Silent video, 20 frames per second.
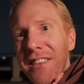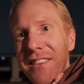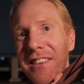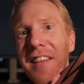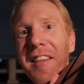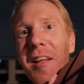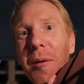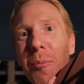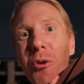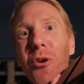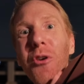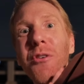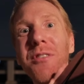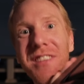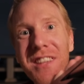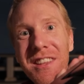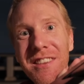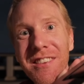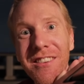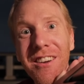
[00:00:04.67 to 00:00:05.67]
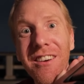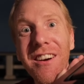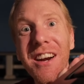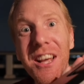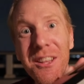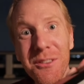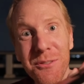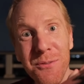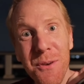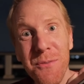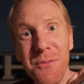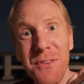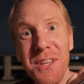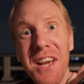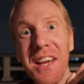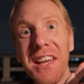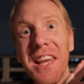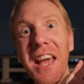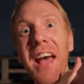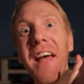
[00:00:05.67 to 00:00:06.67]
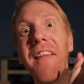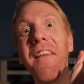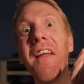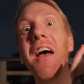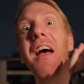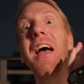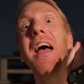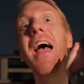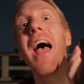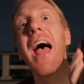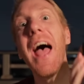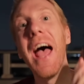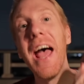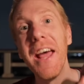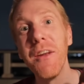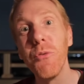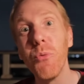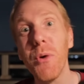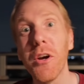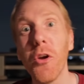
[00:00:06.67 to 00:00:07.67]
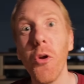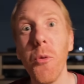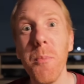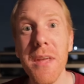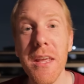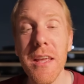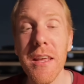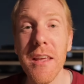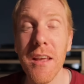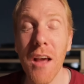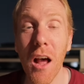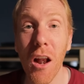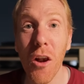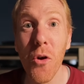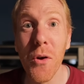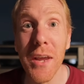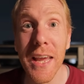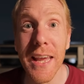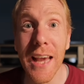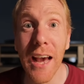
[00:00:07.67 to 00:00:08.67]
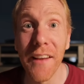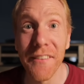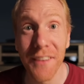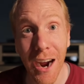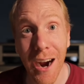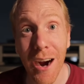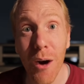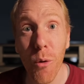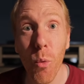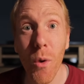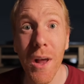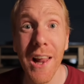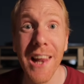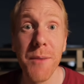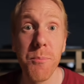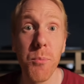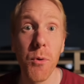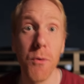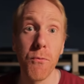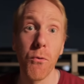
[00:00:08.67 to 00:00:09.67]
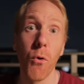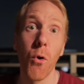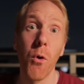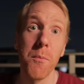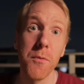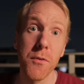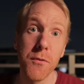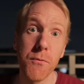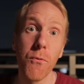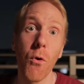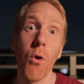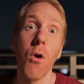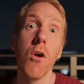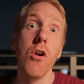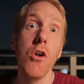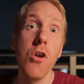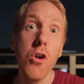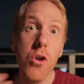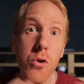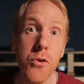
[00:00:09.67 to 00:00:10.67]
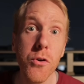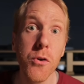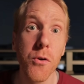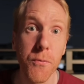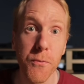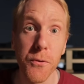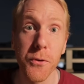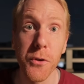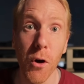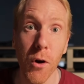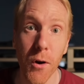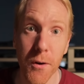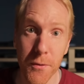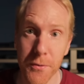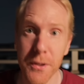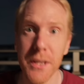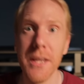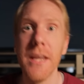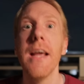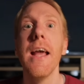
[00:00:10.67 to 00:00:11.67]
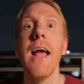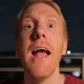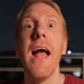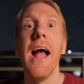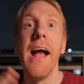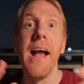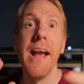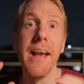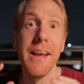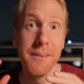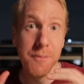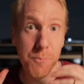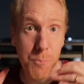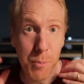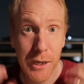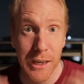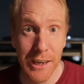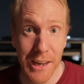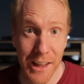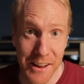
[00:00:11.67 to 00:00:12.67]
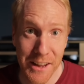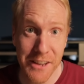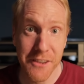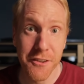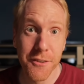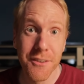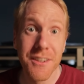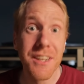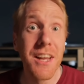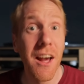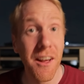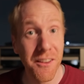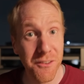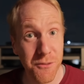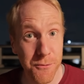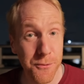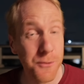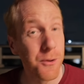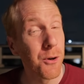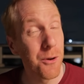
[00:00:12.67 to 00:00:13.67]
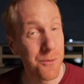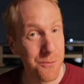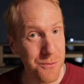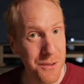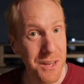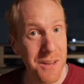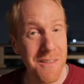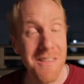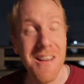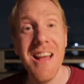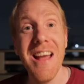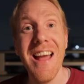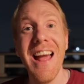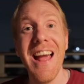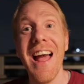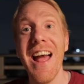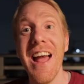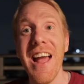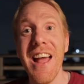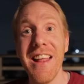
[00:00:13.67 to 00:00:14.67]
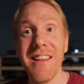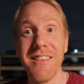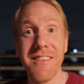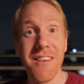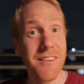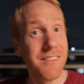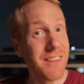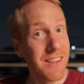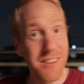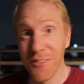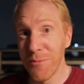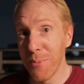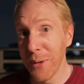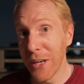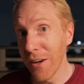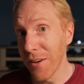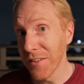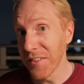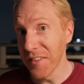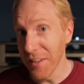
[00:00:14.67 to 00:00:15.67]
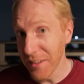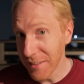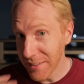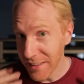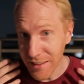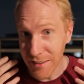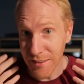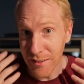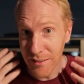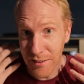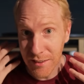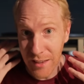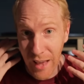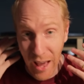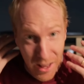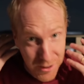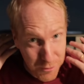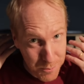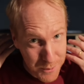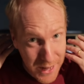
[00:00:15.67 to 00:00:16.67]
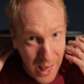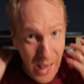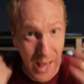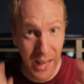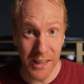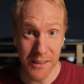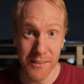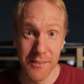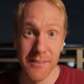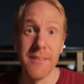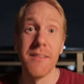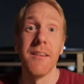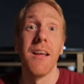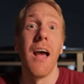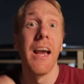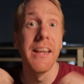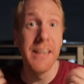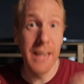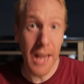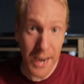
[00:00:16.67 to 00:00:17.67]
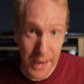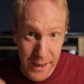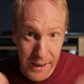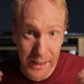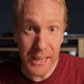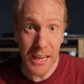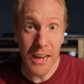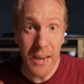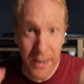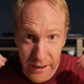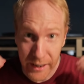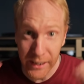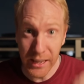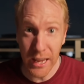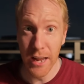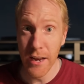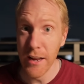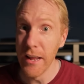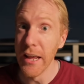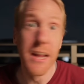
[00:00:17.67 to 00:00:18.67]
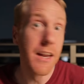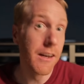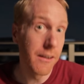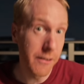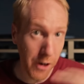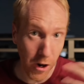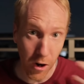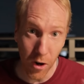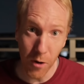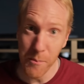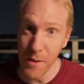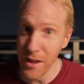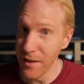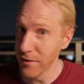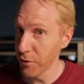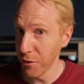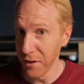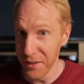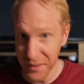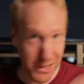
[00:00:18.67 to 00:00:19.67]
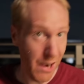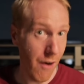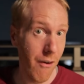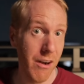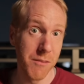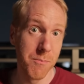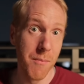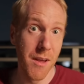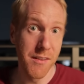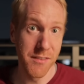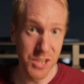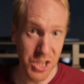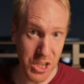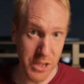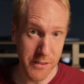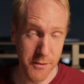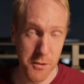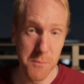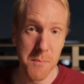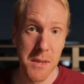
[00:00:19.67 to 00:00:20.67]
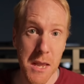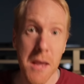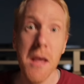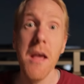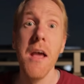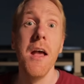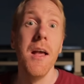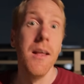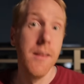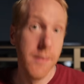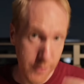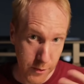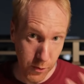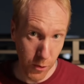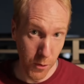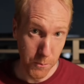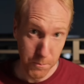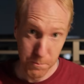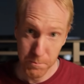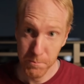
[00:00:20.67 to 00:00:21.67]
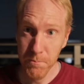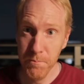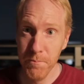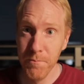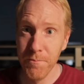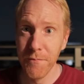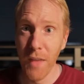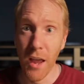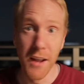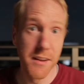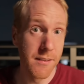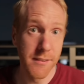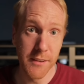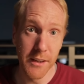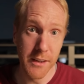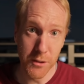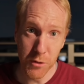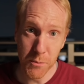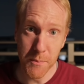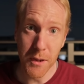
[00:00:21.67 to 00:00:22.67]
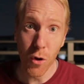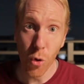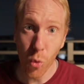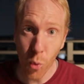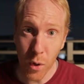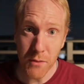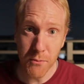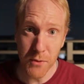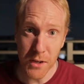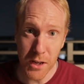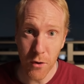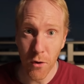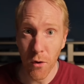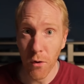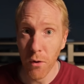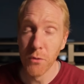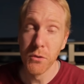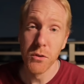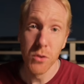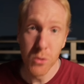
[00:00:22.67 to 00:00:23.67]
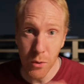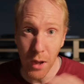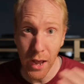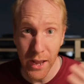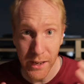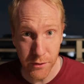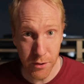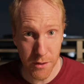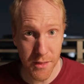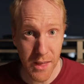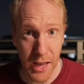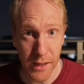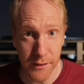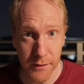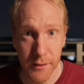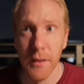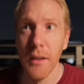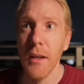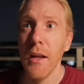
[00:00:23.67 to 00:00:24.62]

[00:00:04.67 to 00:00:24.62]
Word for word: ZWO Seestar S50 again, and we're going to be looking at how well it performs for lunar photography and planetary astrophotography. And uh, this is because uh, this has been asked again and again and again in comments or in direct messages to me. So I decided to make a quick video to answer that.